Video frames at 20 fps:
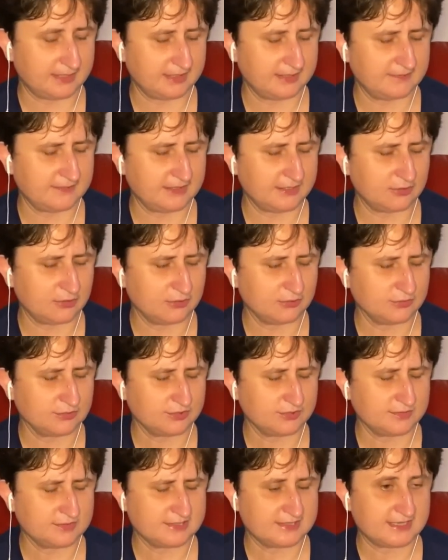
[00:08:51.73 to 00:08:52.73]
they
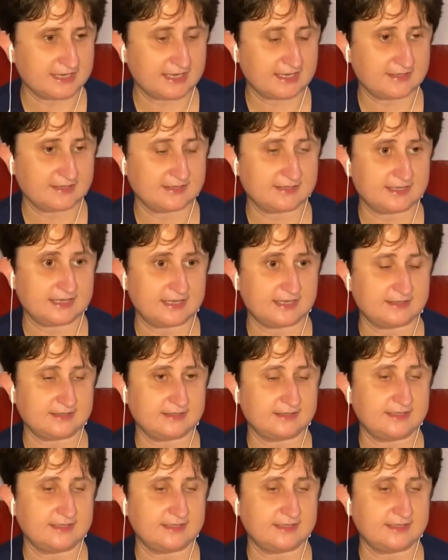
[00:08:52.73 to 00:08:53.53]
also said that